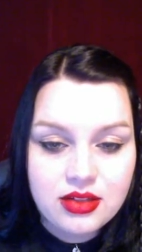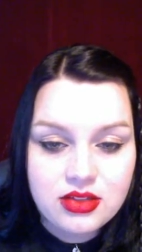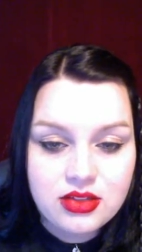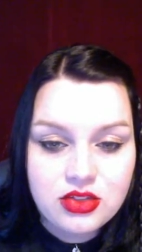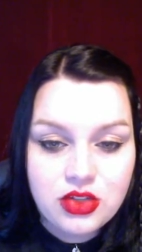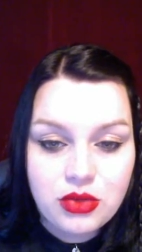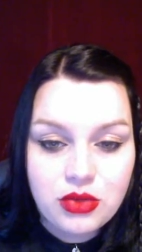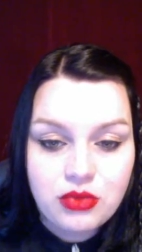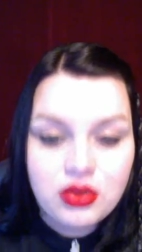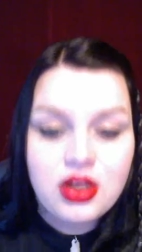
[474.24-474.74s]

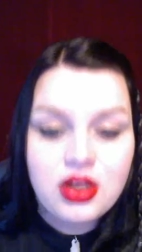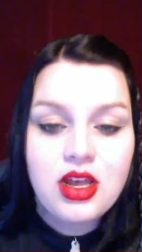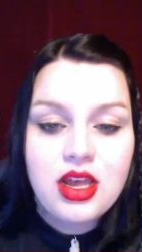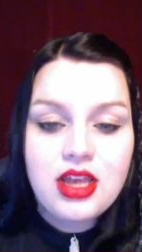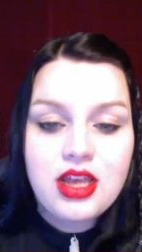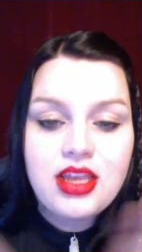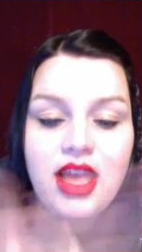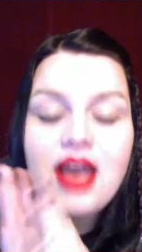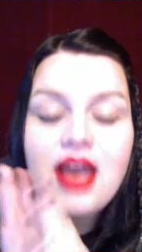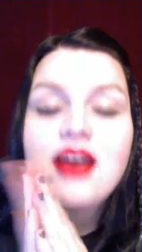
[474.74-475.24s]
So
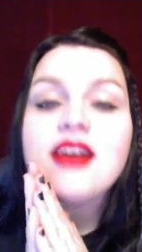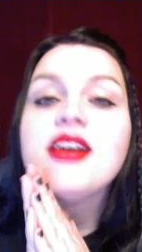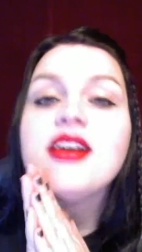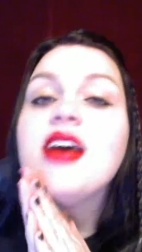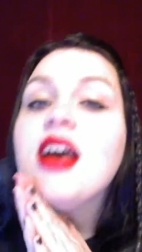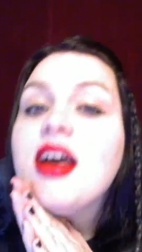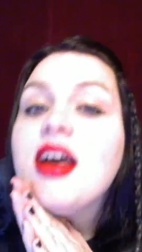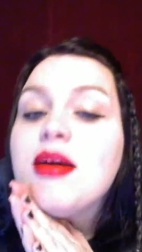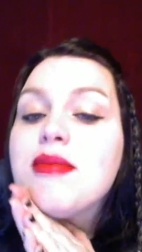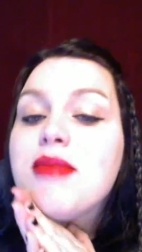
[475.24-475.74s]
yeah,
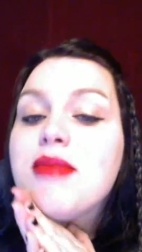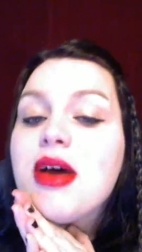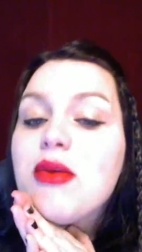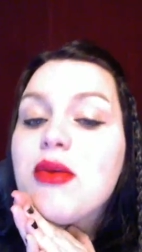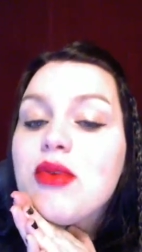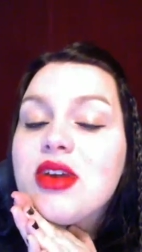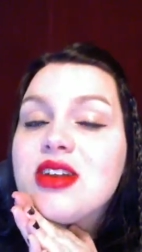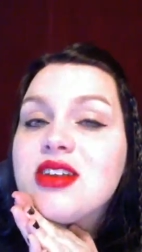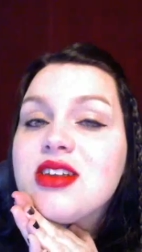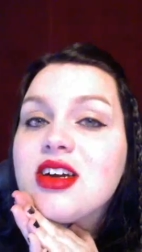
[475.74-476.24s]
I
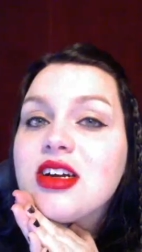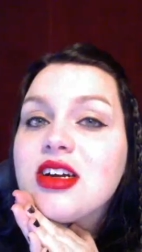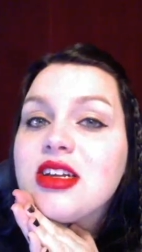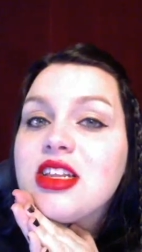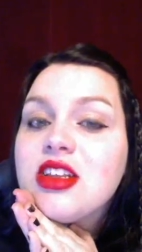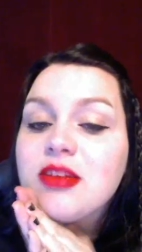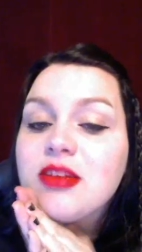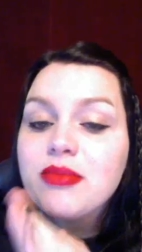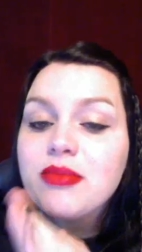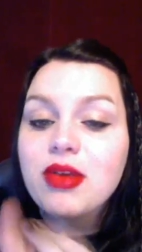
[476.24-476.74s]
want to talk
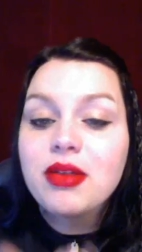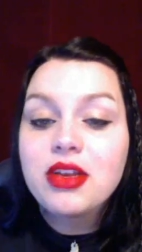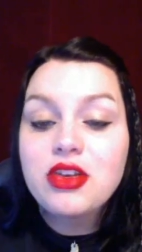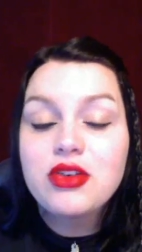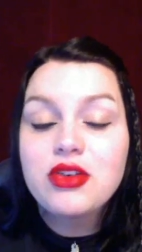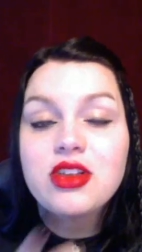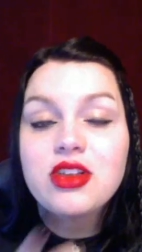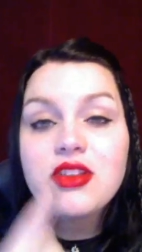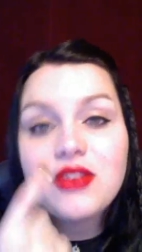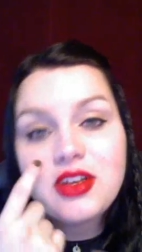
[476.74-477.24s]
another, I'm probably going to
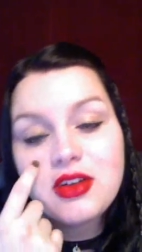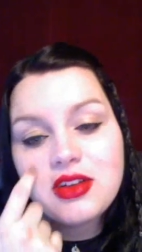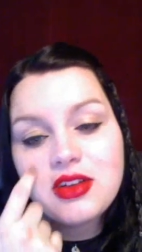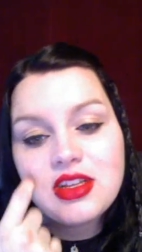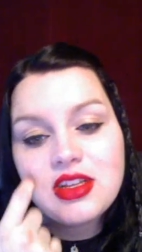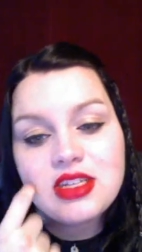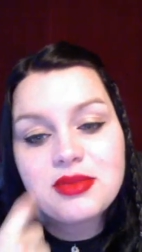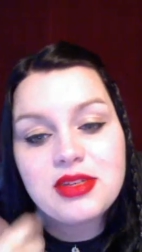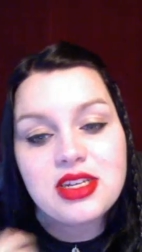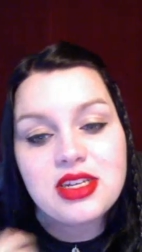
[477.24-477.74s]
do another video on
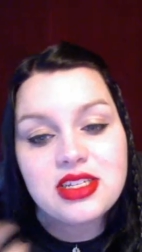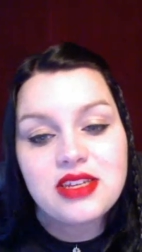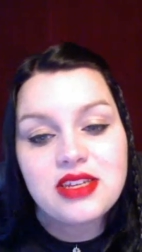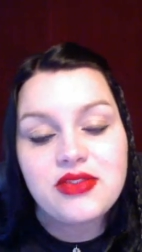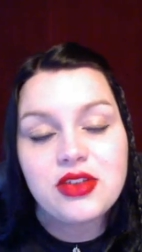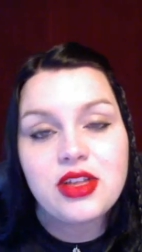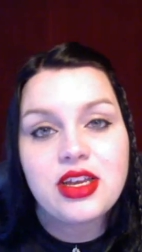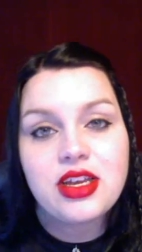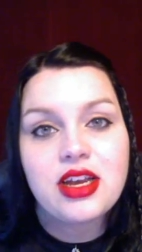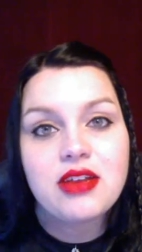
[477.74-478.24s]
this because I
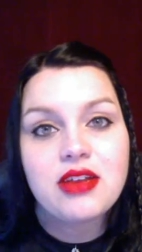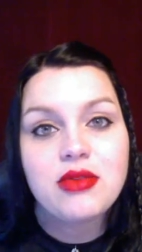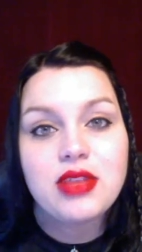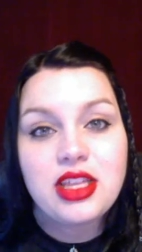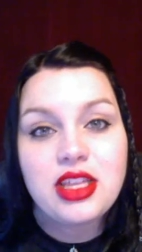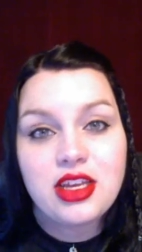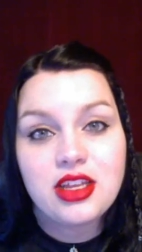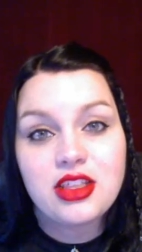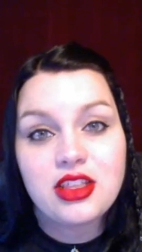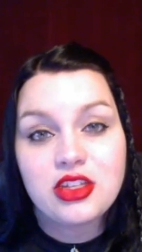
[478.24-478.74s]
feel like I really
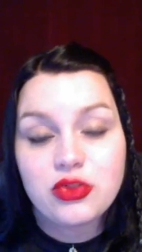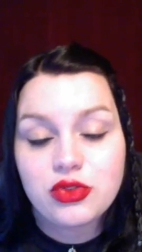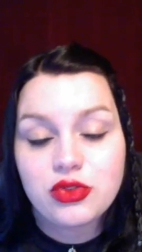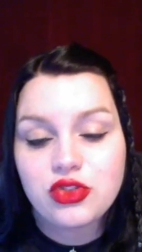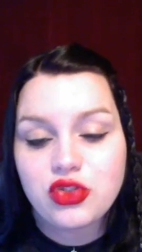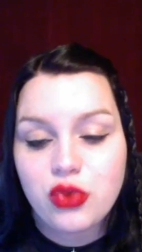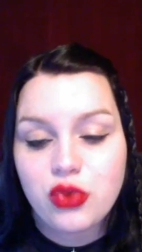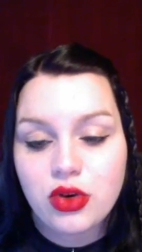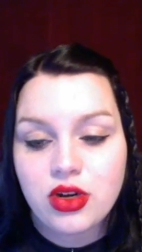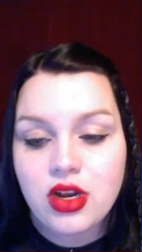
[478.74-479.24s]
cut this one
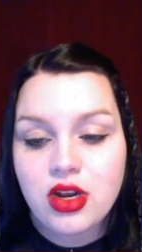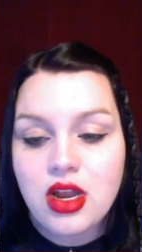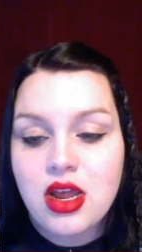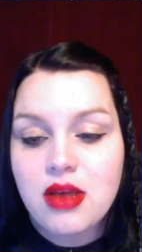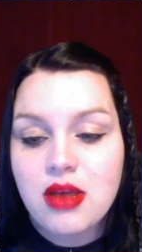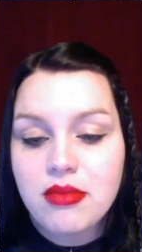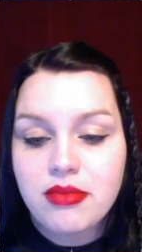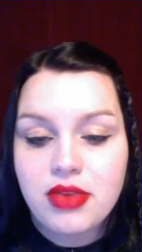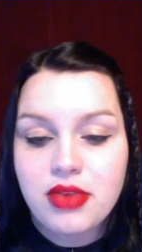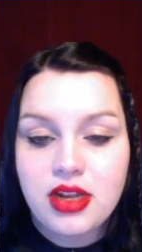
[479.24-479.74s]
short,
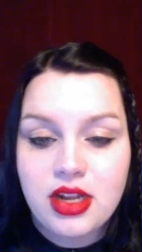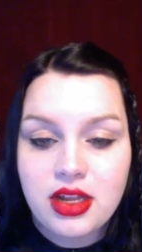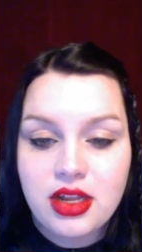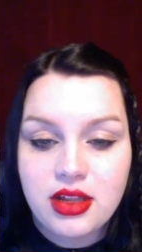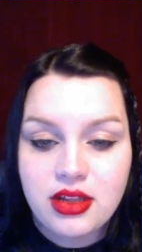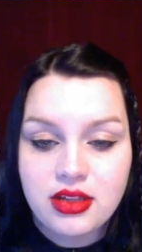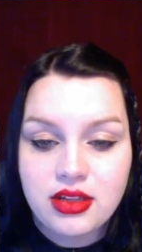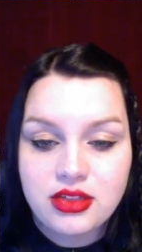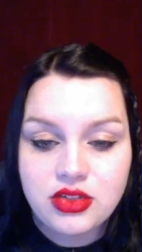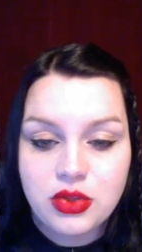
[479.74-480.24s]
but
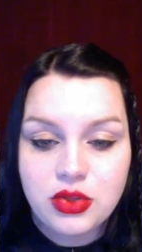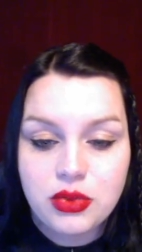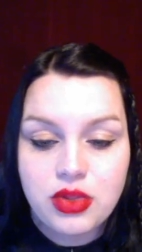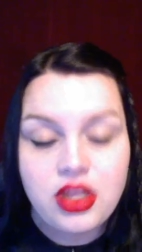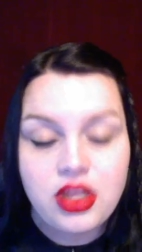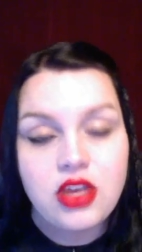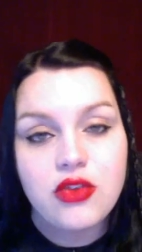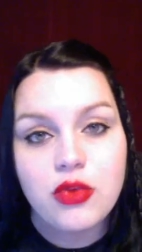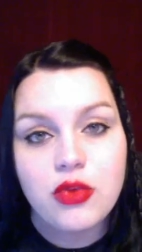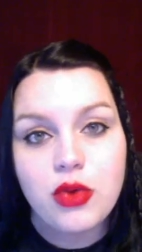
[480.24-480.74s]
so
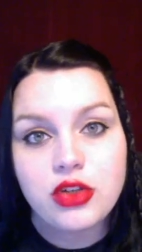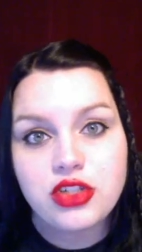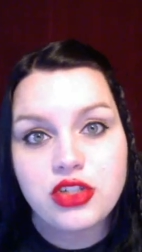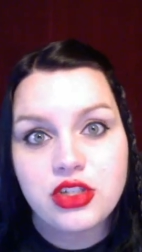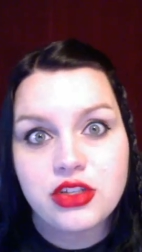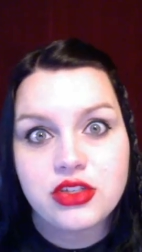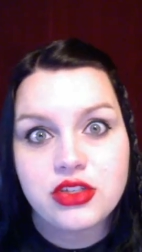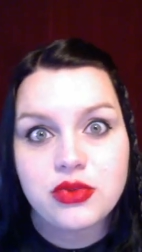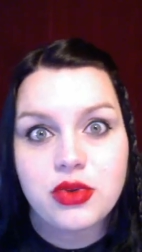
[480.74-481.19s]
thank you for watching this